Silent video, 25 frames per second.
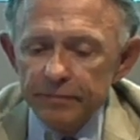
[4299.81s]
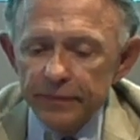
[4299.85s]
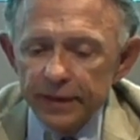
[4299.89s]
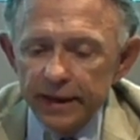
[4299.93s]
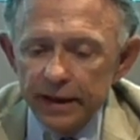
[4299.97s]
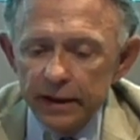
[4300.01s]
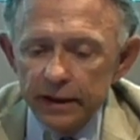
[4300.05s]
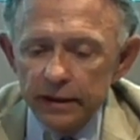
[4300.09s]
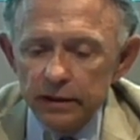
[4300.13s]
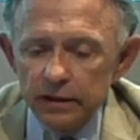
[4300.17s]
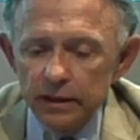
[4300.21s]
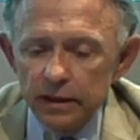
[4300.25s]

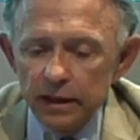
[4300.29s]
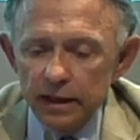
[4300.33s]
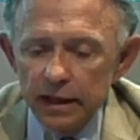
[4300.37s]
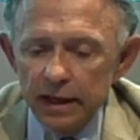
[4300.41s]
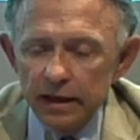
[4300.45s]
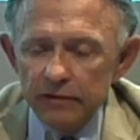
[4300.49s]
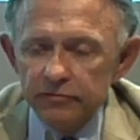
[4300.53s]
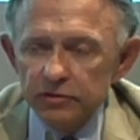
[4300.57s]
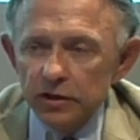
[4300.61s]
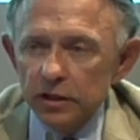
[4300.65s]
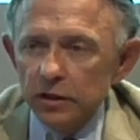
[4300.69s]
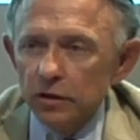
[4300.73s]
And
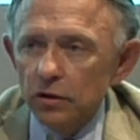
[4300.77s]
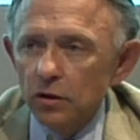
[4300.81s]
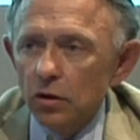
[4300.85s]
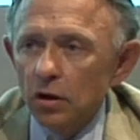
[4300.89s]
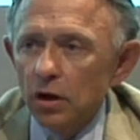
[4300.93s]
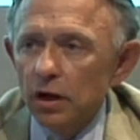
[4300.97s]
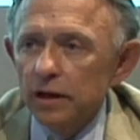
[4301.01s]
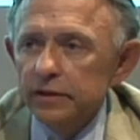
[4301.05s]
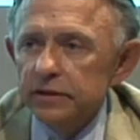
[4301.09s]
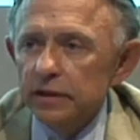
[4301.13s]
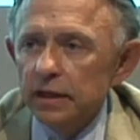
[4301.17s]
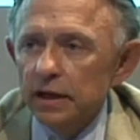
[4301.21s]
having
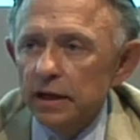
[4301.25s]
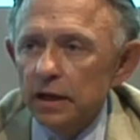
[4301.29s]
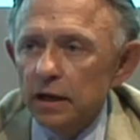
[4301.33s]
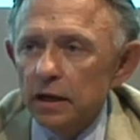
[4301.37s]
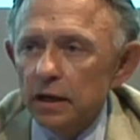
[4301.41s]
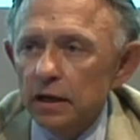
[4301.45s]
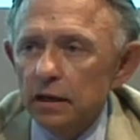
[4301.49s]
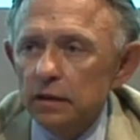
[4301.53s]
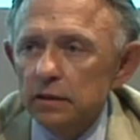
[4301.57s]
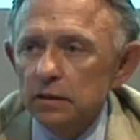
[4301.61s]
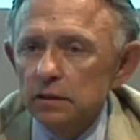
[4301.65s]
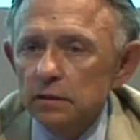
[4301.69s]
gone
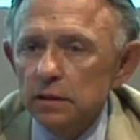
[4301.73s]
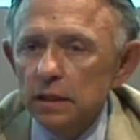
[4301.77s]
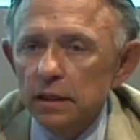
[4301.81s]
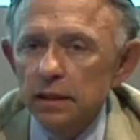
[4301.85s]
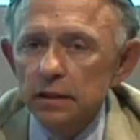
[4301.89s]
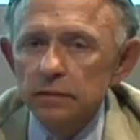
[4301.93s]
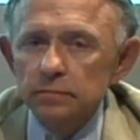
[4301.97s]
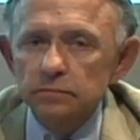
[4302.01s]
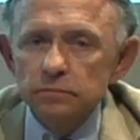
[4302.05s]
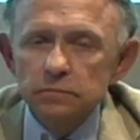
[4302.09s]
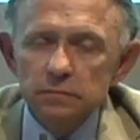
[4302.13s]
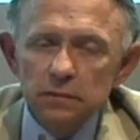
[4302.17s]
there
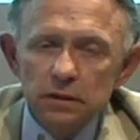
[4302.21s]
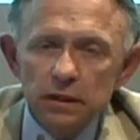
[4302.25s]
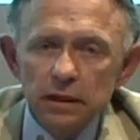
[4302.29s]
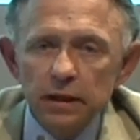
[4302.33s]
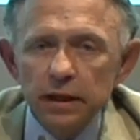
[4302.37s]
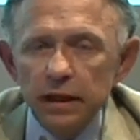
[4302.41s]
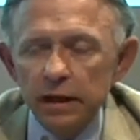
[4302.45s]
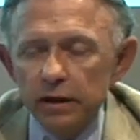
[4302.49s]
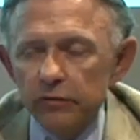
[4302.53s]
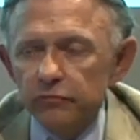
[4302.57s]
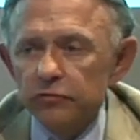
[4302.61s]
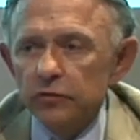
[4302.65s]
um,
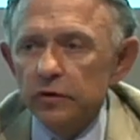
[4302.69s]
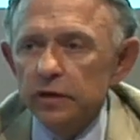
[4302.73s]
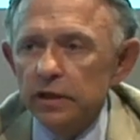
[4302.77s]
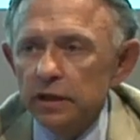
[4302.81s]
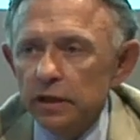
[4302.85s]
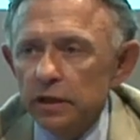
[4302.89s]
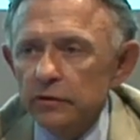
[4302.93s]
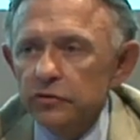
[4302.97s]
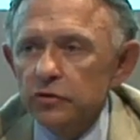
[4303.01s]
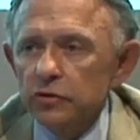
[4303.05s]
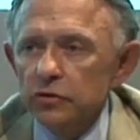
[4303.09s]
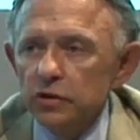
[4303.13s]

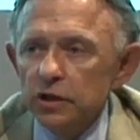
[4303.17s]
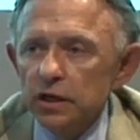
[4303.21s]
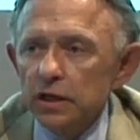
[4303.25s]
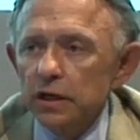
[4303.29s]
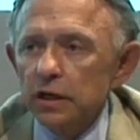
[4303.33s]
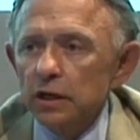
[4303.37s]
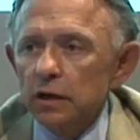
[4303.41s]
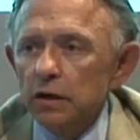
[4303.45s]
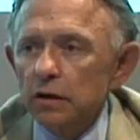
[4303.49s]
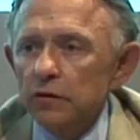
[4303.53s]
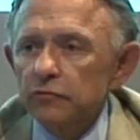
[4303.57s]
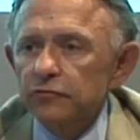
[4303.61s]
every other
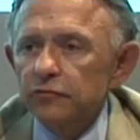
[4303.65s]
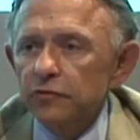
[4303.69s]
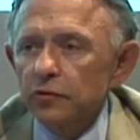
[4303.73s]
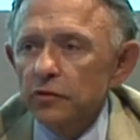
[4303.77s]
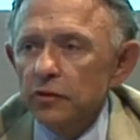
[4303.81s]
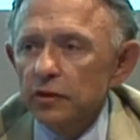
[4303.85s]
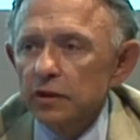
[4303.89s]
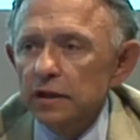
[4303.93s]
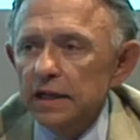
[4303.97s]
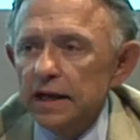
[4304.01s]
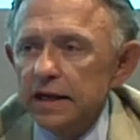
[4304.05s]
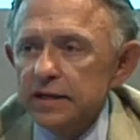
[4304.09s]
year for
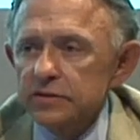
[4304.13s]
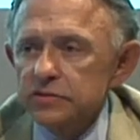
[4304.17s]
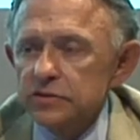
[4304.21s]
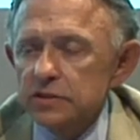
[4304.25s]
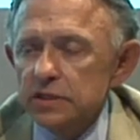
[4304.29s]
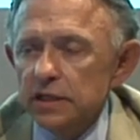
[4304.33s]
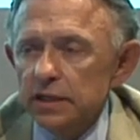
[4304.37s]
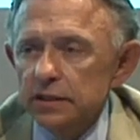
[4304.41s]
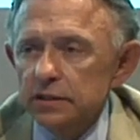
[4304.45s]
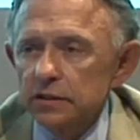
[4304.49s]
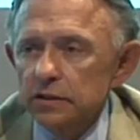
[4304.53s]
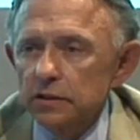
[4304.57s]
the
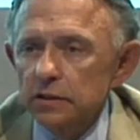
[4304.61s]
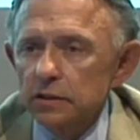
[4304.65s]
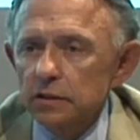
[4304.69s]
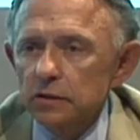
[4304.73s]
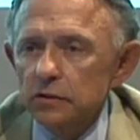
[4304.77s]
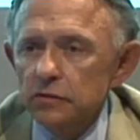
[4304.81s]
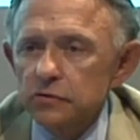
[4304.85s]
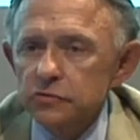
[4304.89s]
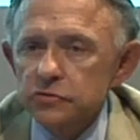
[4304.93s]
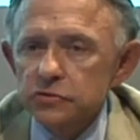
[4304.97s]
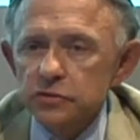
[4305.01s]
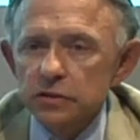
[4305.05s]
last 10
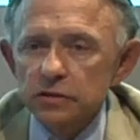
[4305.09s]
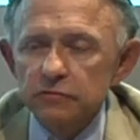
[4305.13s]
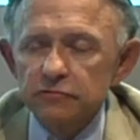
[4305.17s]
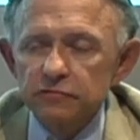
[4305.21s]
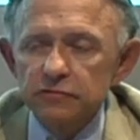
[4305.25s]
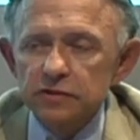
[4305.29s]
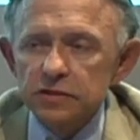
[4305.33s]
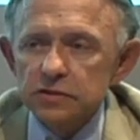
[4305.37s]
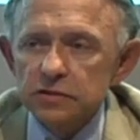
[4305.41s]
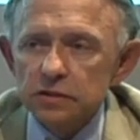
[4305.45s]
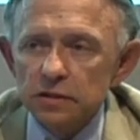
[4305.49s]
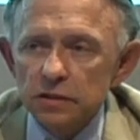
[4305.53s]
years and
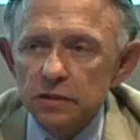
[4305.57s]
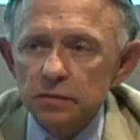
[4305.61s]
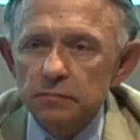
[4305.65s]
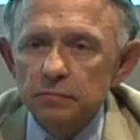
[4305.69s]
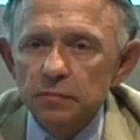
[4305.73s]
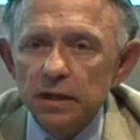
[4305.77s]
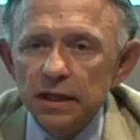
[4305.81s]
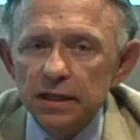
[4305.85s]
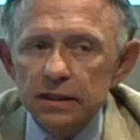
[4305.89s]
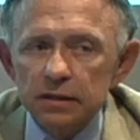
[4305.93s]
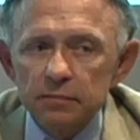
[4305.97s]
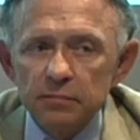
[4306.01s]
visited
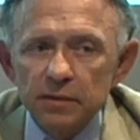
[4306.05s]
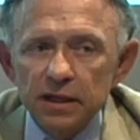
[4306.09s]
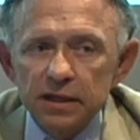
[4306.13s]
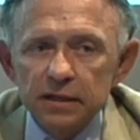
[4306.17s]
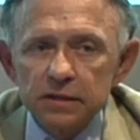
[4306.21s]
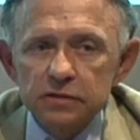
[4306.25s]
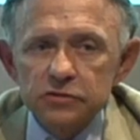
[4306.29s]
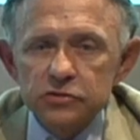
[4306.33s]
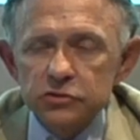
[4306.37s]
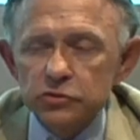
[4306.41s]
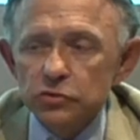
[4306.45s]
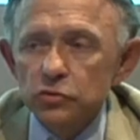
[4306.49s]
many,
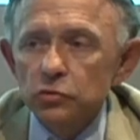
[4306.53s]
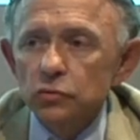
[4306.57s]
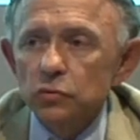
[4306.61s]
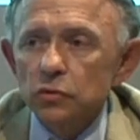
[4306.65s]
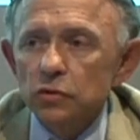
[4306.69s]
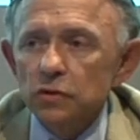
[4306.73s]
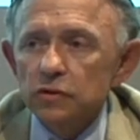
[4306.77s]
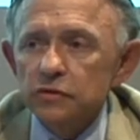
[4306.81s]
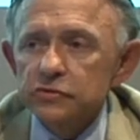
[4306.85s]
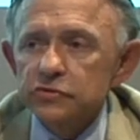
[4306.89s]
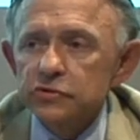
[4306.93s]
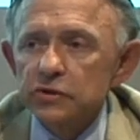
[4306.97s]
many
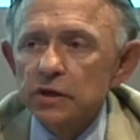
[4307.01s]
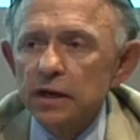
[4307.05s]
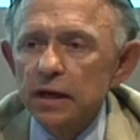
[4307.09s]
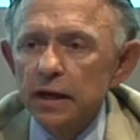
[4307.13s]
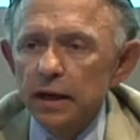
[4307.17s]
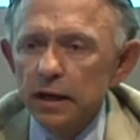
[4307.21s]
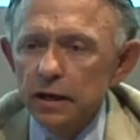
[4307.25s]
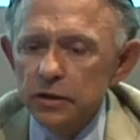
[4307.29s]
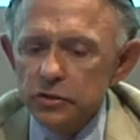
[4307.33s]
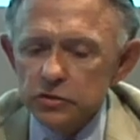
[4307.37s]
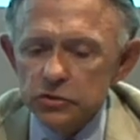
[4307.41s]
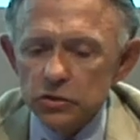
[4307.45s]
schools.
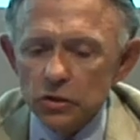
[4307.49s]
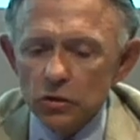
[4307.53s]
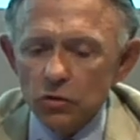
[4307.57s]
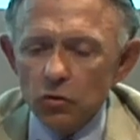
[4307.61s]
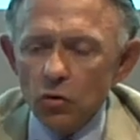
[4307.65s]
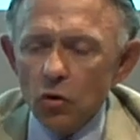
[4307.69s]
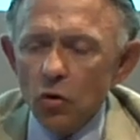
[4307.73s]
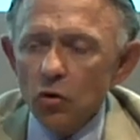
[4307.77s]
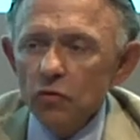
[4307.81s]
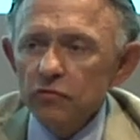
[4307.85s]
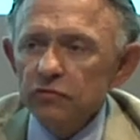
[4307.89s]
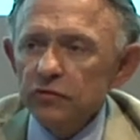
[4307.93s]

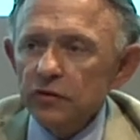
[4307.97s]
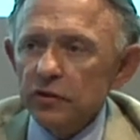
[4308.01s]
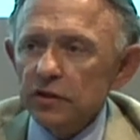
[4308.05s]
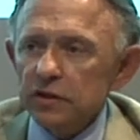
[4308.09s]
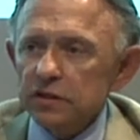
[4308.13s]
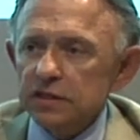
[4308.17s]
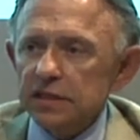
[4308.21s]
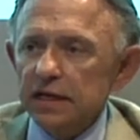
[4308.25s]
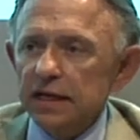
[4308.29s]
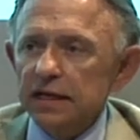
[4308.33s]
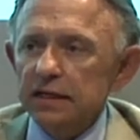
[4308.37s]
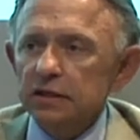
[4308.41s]
So over
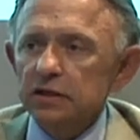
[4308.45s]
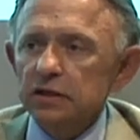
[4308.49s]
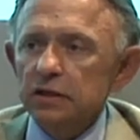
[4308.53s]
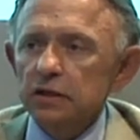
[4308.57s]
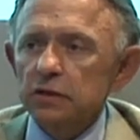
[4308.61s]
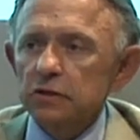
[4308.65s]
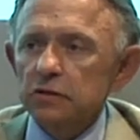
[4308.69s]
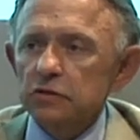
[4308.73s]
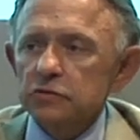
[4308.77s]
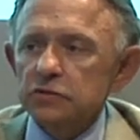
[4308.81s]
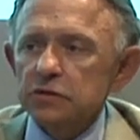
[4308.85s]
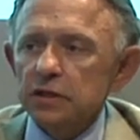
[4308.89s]
the 10
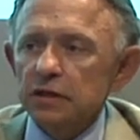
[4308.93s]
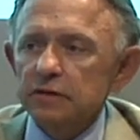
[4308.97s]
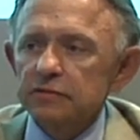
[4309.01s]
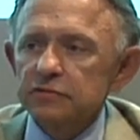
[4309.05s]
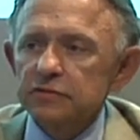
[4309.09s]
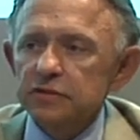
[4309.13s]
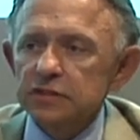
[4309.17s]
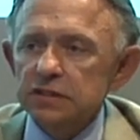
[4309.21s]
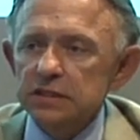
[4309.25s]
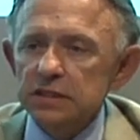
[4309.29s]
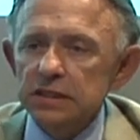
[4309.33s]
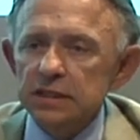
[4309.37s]
years,
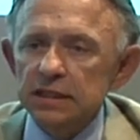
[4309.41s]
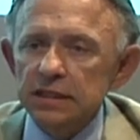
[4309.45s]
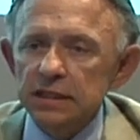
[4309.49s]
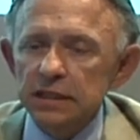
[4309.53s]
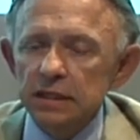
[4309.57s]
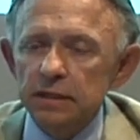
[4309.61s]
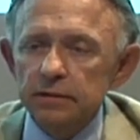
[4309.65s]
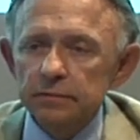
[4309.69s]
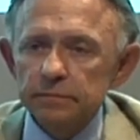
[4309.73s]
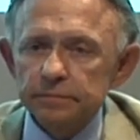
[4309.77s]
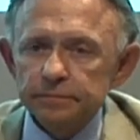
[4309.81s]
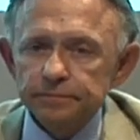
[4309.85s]
I've
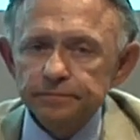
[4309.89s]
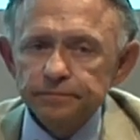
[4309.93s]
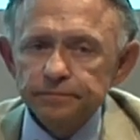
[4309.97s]
seen